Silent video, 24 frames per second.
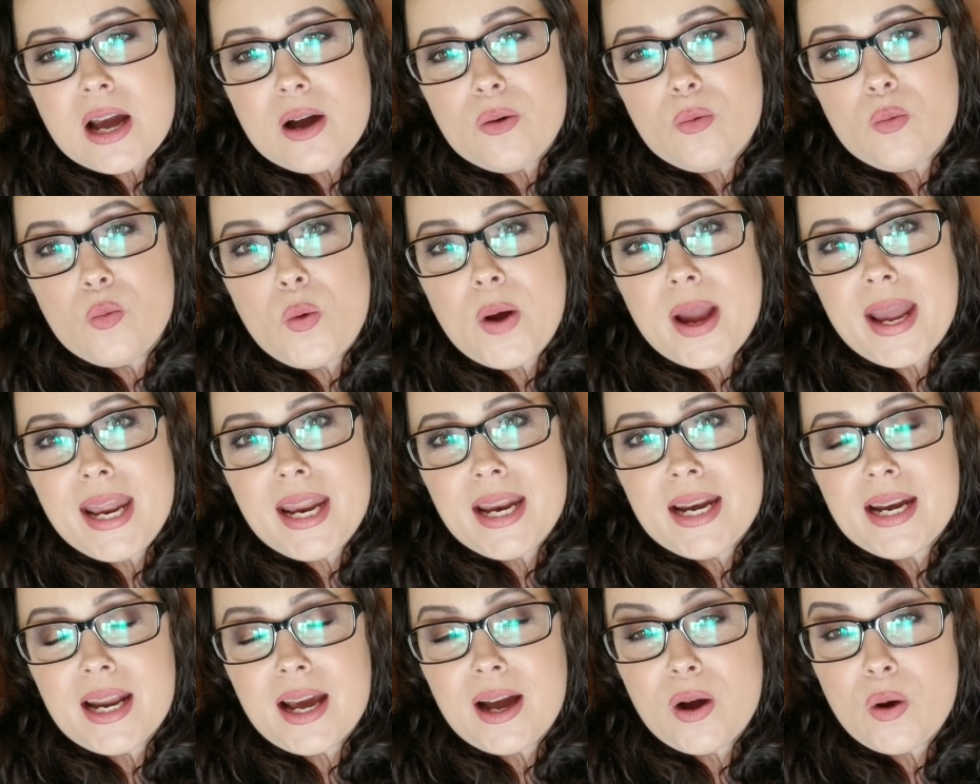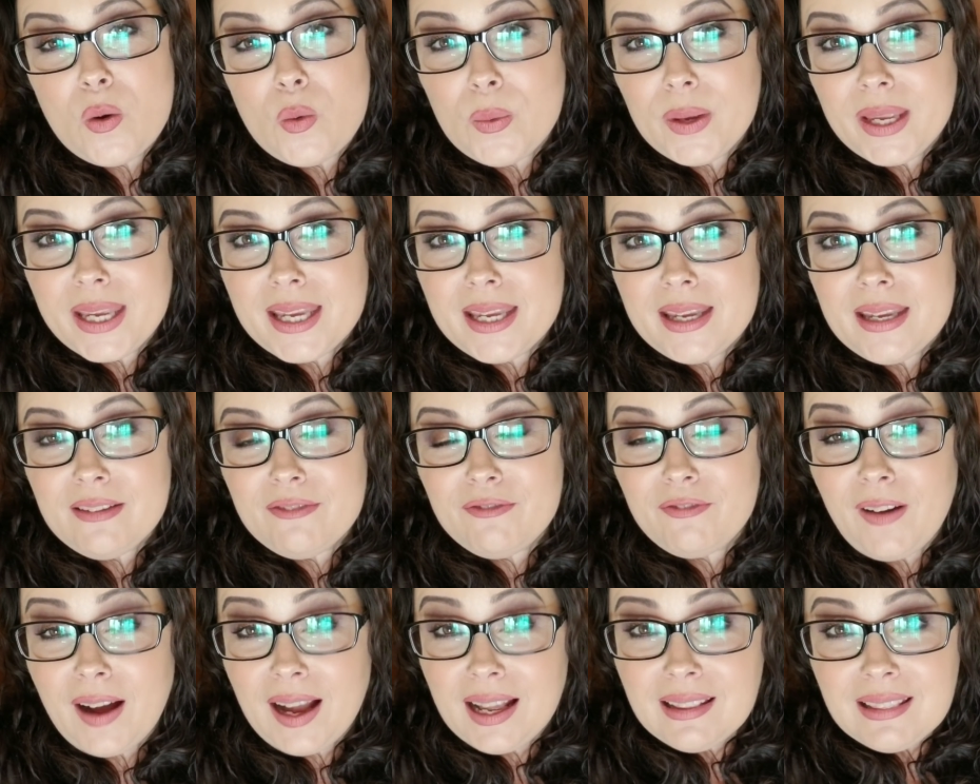when we
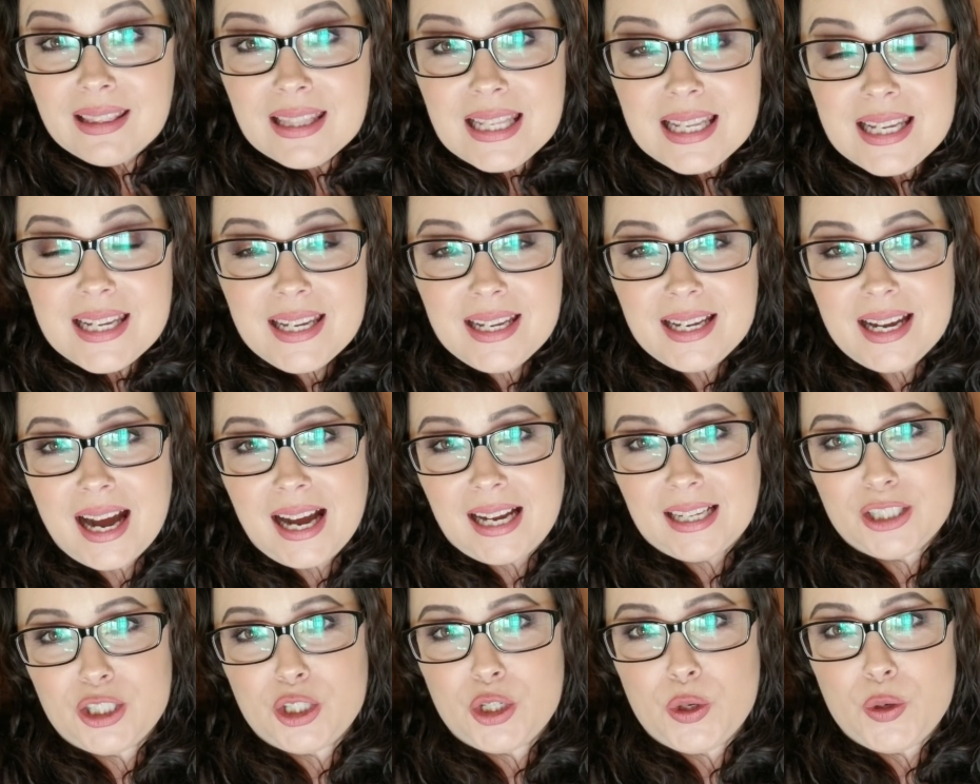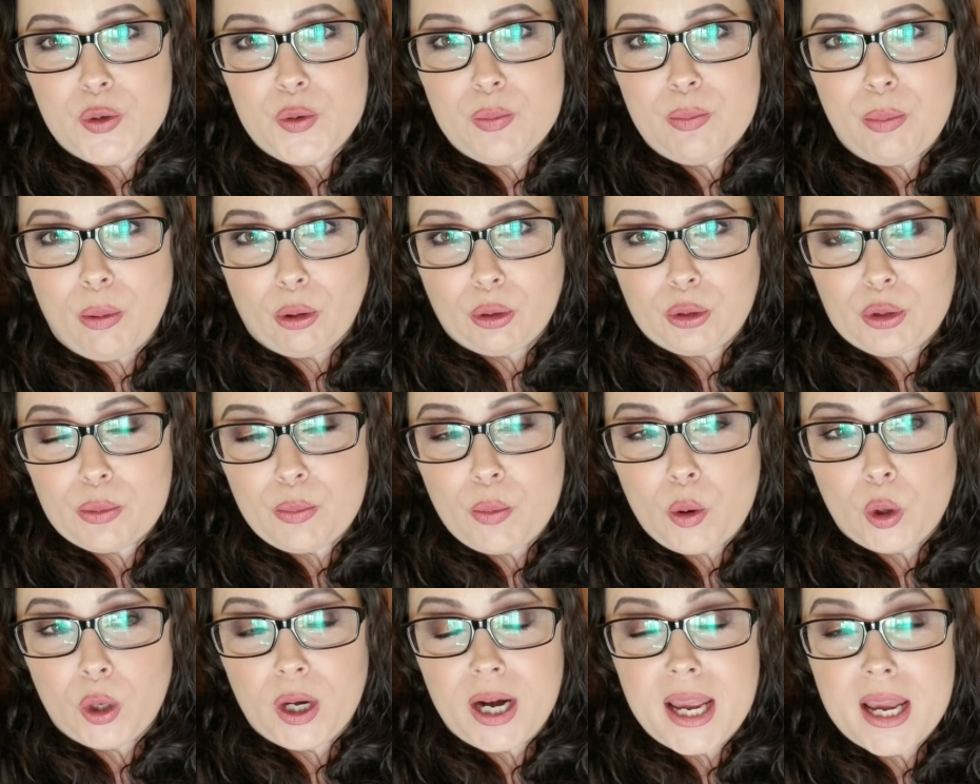finally got to
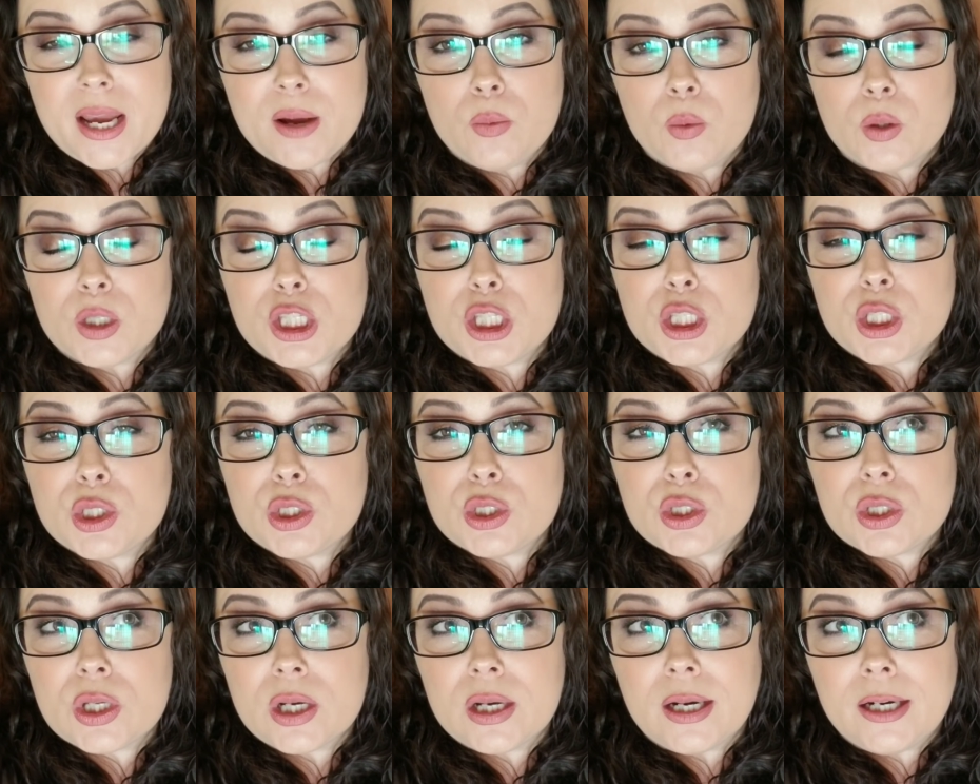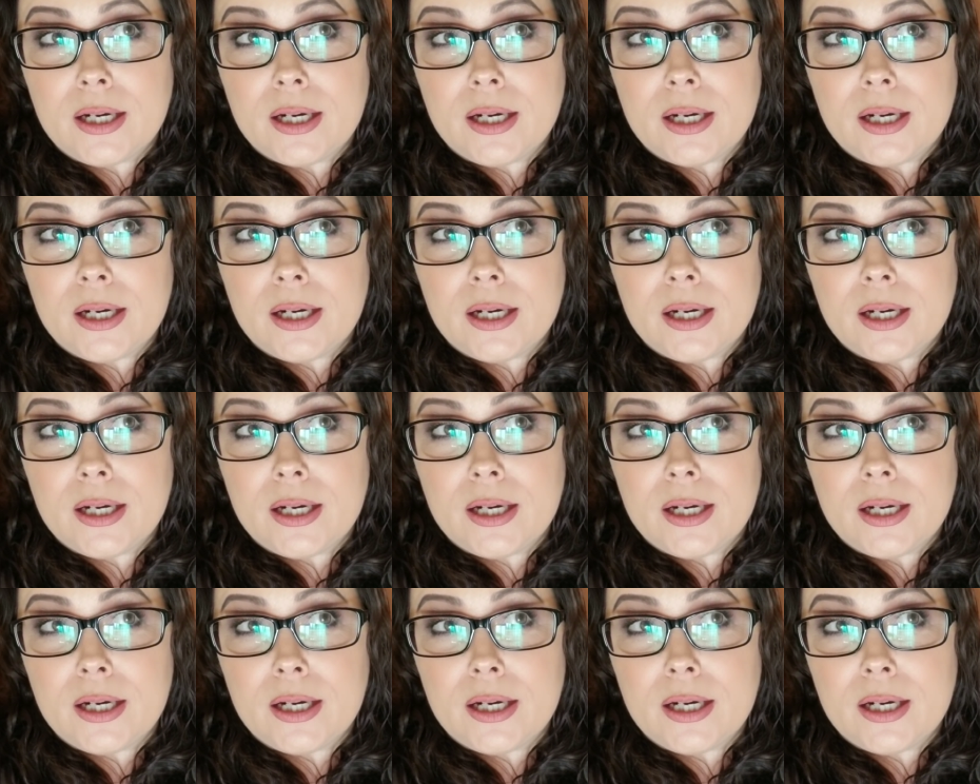Baltimore, it was